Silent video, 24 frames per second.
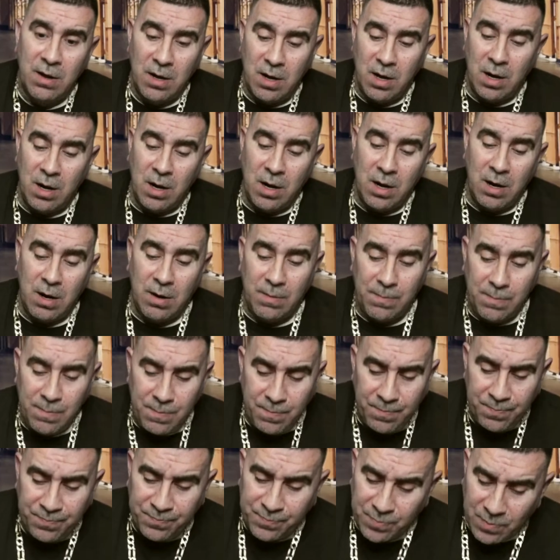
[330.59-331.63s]

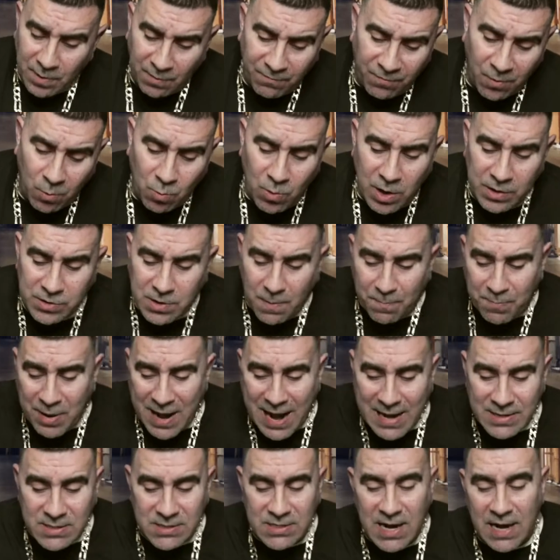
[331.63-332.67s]
For one, the
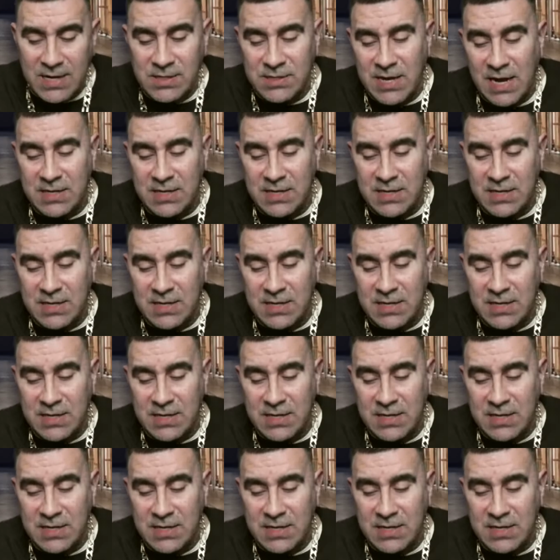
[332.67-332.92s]
pant size